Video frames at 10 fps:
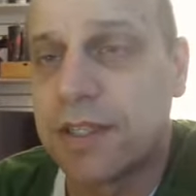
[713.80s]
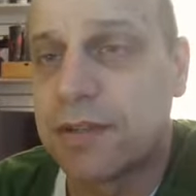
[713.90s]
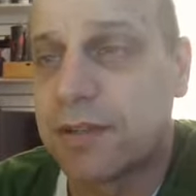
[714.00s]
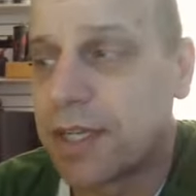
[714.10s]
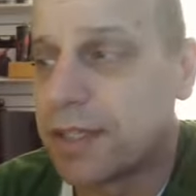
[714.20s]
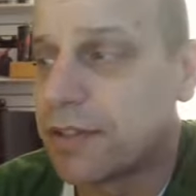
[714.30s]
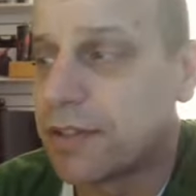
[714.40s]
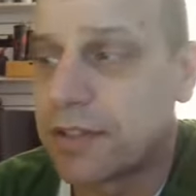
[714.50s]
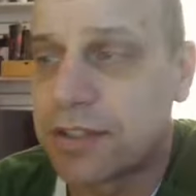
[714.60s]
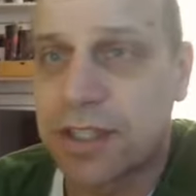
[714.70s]
right?
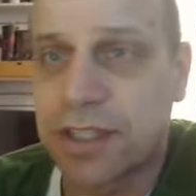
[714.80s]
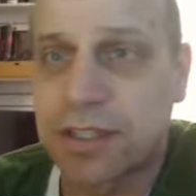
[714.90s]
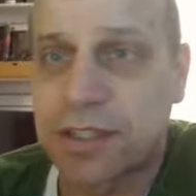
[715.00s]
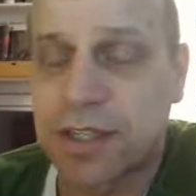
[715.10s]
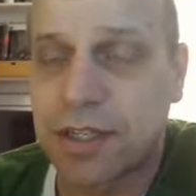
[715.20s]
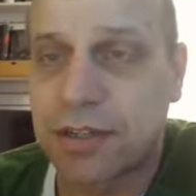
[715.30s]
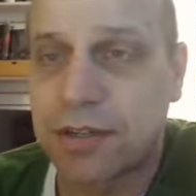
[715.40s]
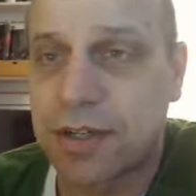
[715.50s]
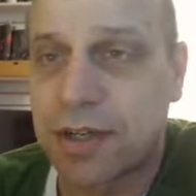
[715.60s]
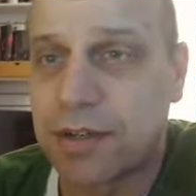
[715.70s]
There's things that
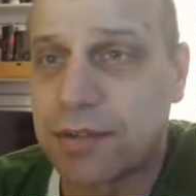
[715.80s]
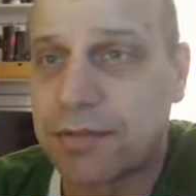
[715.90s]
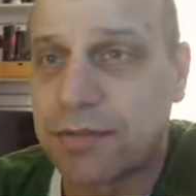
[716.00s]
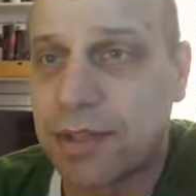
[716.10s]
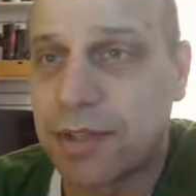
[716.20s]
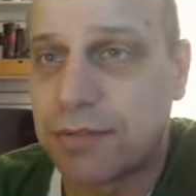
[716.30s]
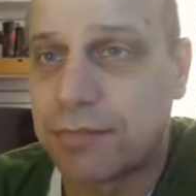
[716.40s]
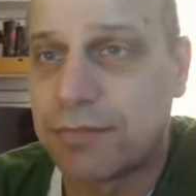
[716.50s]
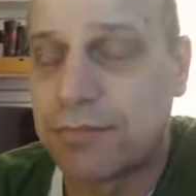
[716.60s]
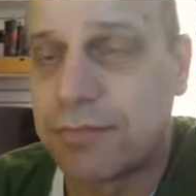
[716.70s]
are
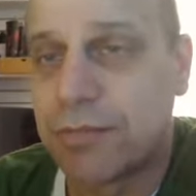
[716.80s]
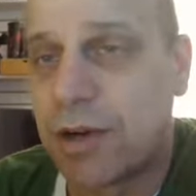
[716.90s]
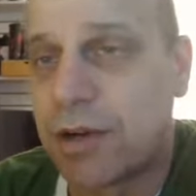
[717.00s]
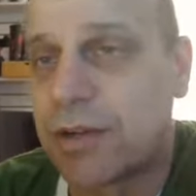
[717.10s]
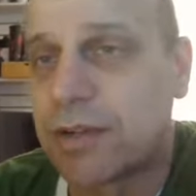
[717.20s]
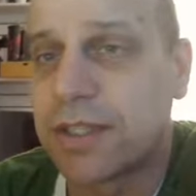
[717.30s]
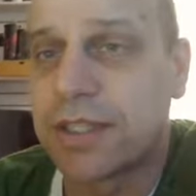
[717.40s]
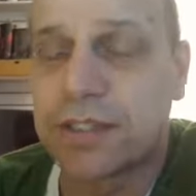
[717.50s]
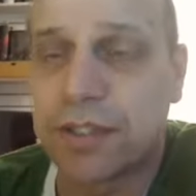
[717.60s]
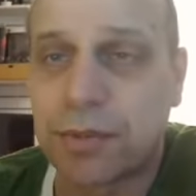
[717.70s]
wrong,
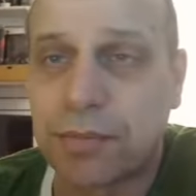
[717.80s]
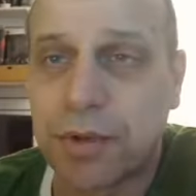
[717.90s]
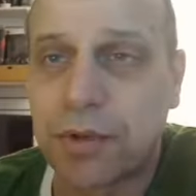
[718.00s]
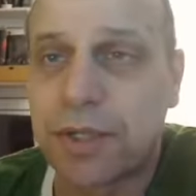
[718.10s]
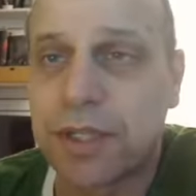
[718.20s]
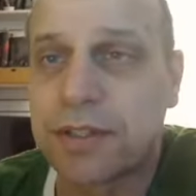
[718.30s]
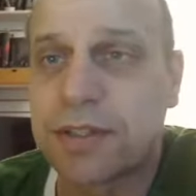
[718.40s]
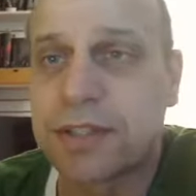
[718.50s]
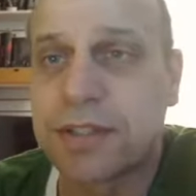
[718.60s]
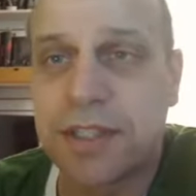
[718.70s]
things that are broken,
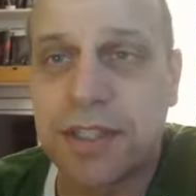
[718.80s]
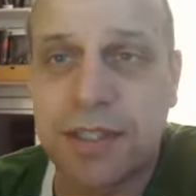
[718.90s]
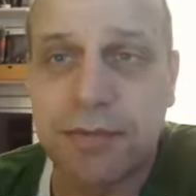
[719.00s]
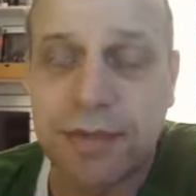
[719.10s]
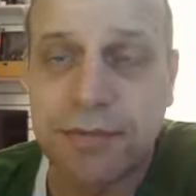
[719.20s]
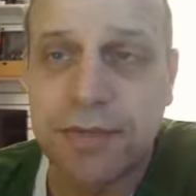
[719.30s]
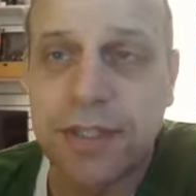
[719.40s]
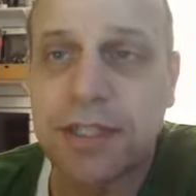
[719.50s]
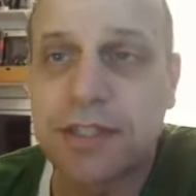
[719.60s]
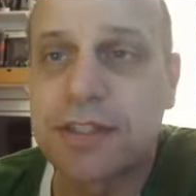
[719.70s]
things that need to be
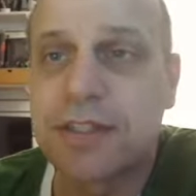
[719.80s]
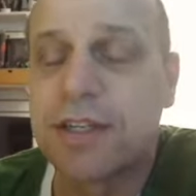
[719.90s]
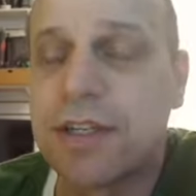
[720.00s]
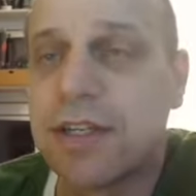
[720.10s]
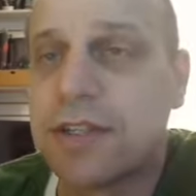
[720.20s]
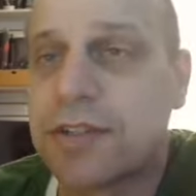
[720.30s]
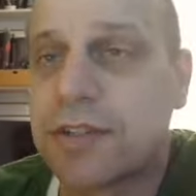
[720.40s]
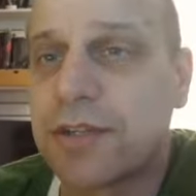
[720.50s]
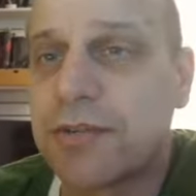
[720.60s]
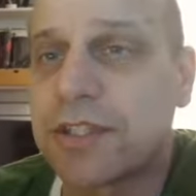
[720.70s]
fixed.
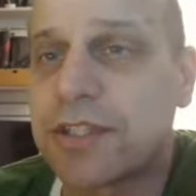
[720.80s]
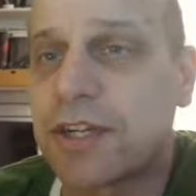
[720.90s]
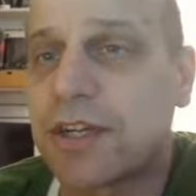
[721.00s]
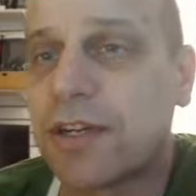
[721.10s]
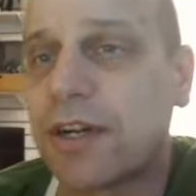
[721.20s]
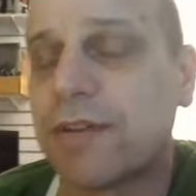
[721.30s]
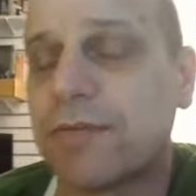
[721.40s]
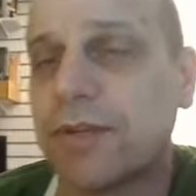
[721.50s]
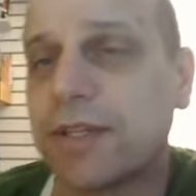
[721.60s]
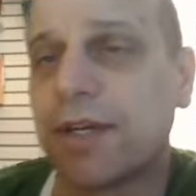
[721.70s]
So they always start
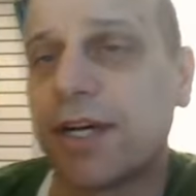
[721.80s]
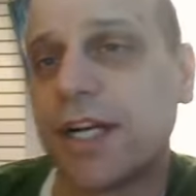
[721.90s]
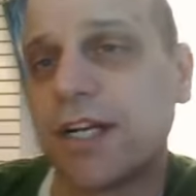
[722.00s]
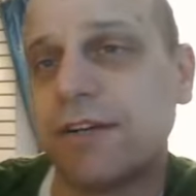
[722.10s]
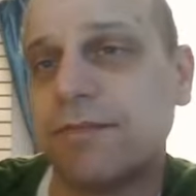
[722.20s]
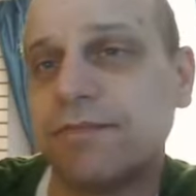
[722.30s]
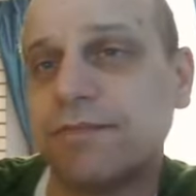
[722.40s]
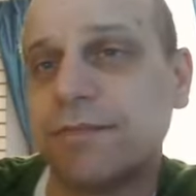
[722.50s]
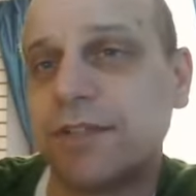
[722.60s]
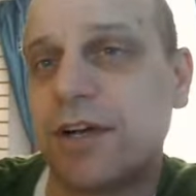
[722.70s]
off with a higher
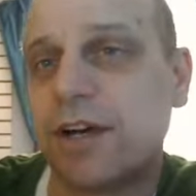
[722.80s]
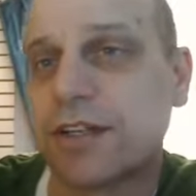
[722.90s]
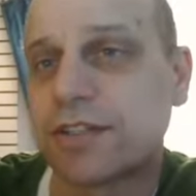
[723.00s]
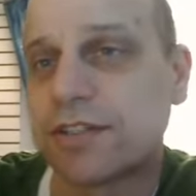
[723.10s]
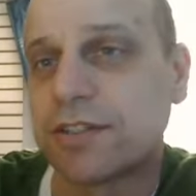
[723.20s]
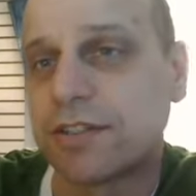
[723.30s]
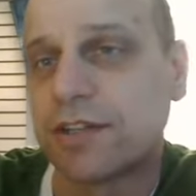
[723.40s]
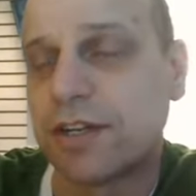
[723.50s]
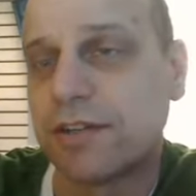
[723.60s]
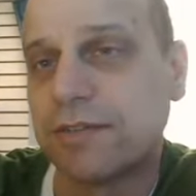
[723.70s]
cost to
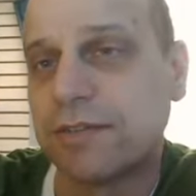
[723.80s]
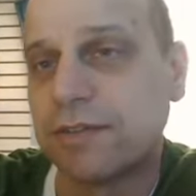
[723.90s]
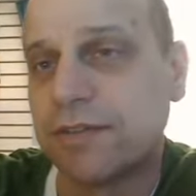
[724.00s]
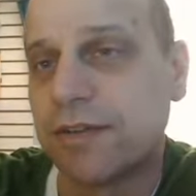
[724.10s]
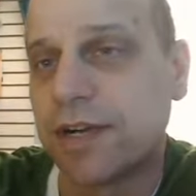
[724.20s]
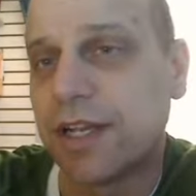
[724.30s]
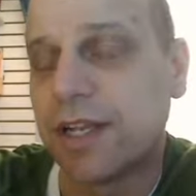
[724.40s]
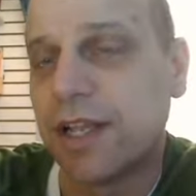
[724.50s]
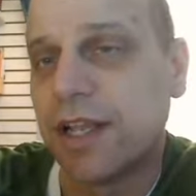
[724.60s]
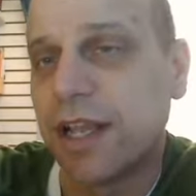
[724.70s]
start,
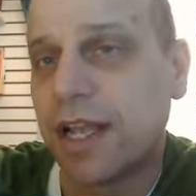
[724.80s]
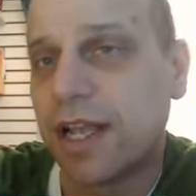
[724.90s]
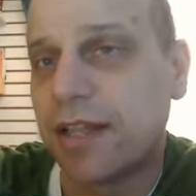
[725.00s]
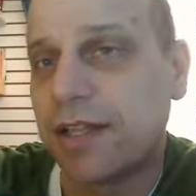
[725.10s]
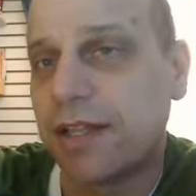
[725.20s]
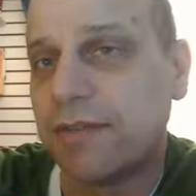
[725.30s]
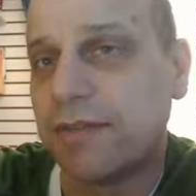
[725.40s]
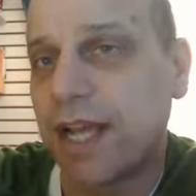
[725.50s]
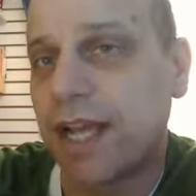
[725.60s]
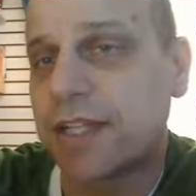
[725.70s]
right? And
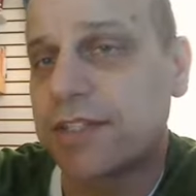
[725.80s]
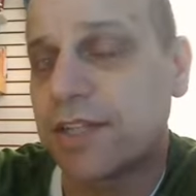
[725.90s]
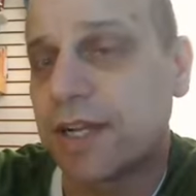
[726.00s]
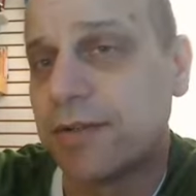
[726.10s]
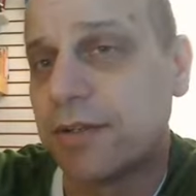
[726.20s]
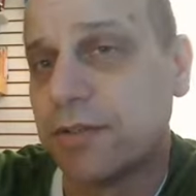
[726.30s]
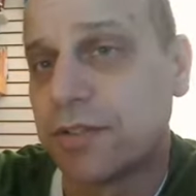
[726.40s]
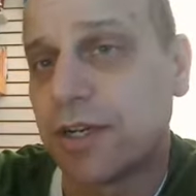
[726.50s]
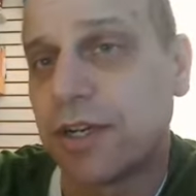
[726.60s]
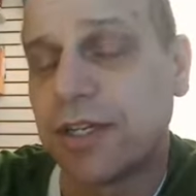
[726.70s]
then as time
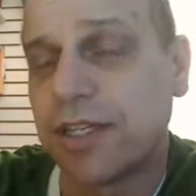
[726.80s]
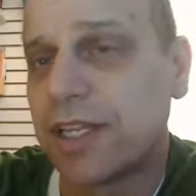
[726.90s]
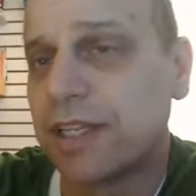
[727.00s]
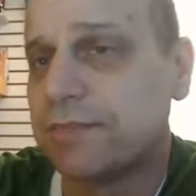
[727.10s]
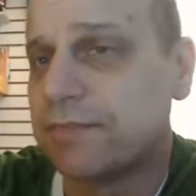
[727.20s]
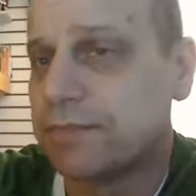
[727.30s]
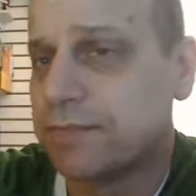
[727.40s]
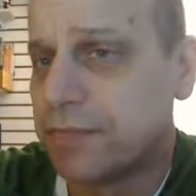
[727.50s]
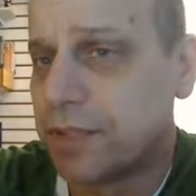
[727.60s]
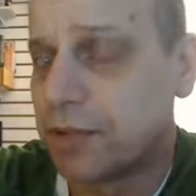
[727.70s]
goes on, and
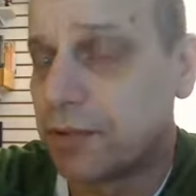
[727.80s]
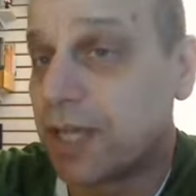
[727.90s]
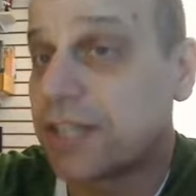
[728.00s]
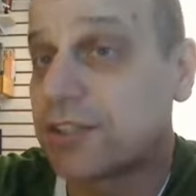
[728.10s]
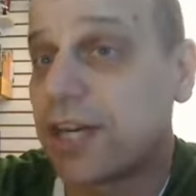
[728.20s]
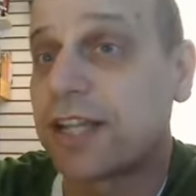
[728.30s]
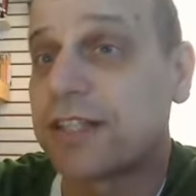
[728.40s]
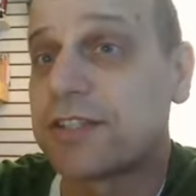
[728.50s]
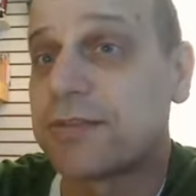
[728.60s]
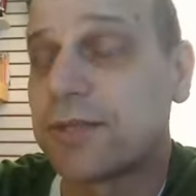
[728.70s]
I track
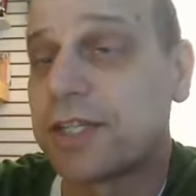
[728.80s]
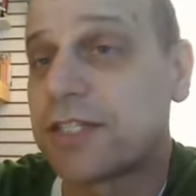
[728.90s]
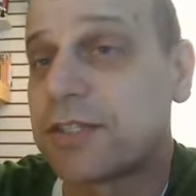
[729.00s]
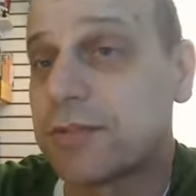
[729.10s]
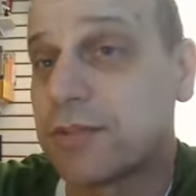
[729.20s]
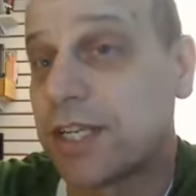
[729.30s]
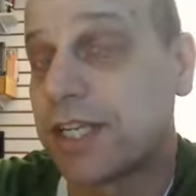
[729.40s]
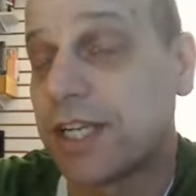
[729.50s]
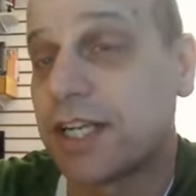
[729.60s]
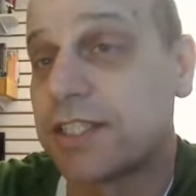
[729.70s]
this for my customers, so I
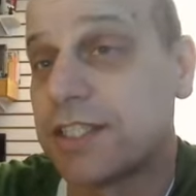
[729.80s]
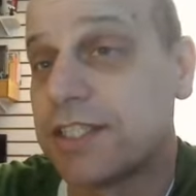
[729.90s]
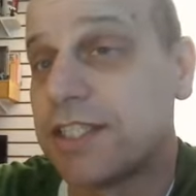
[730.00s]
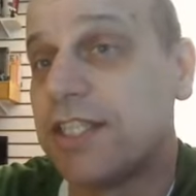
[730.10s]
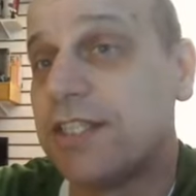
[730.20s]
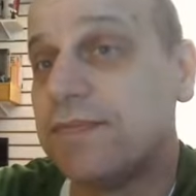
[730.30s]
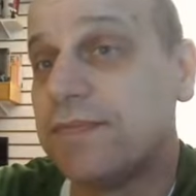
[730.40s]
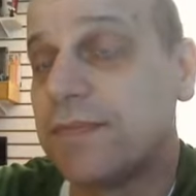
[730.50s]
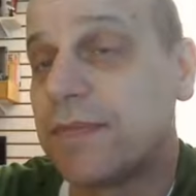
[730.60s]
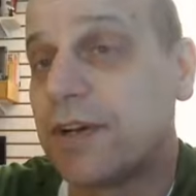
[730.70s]
can actually see
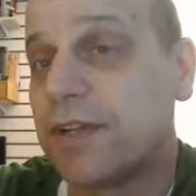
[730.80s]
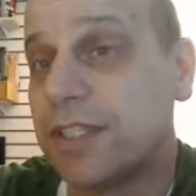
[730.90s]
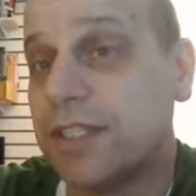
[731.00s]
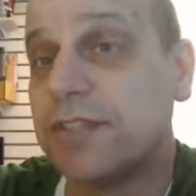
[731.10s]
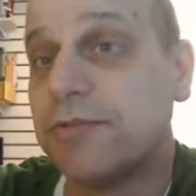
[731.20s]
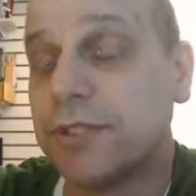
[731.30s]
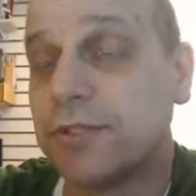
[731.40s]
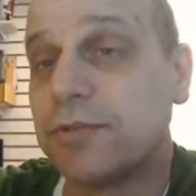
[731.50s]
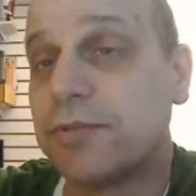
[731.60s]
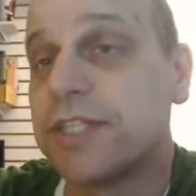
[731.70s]
on an
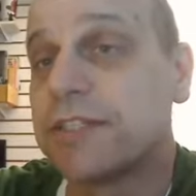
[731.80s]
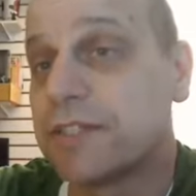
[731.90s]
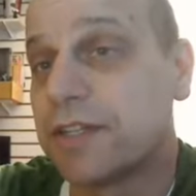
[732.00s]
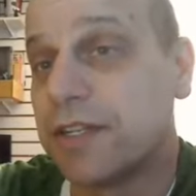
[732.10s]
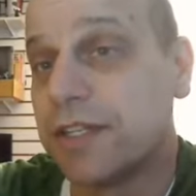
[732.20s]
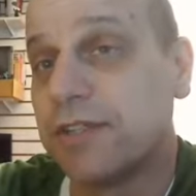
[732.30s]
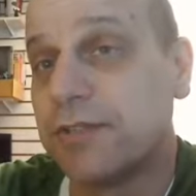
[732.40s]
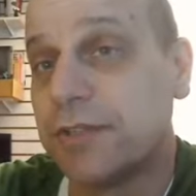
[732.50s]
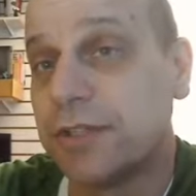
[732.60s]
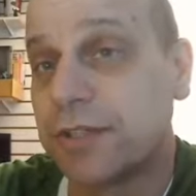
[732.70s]
individual basis, on an
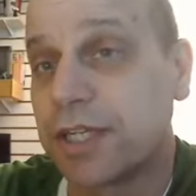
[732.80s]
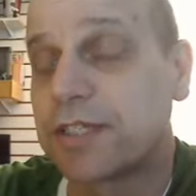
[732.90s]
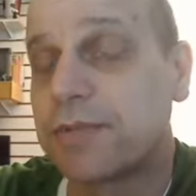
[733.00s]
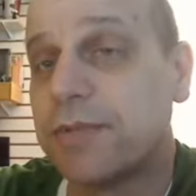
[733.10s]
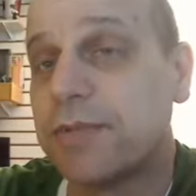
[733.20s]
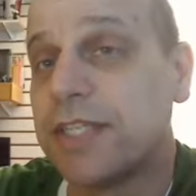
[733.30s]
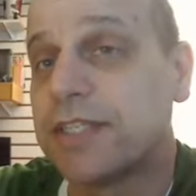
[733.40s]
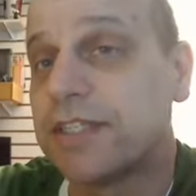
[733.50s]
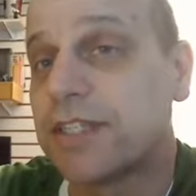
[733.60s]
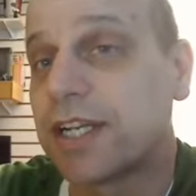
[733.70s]
individual customer
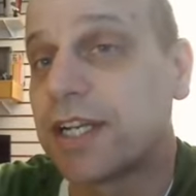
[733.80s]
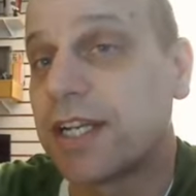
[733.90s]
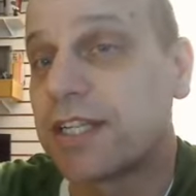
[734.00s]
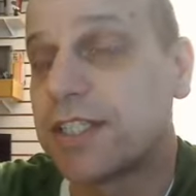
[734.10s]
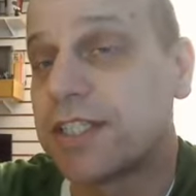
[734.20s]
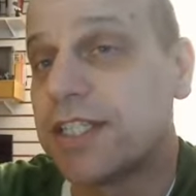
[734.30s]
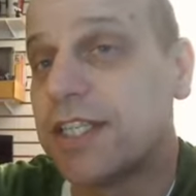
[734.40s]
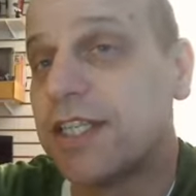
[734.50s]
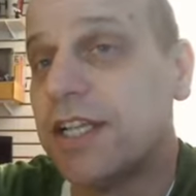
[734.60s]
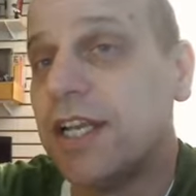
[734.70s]
basis, I can actually
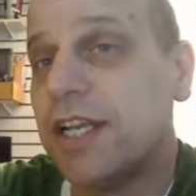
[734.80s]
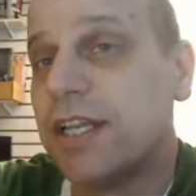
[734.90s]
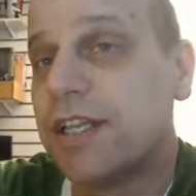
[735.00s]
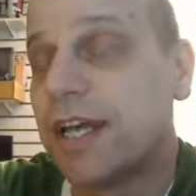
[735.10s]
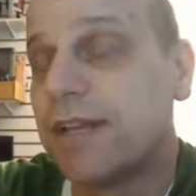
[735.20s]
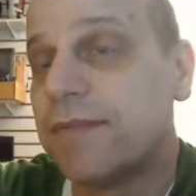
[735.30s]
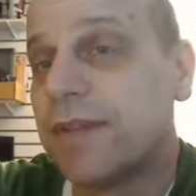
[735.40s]
see that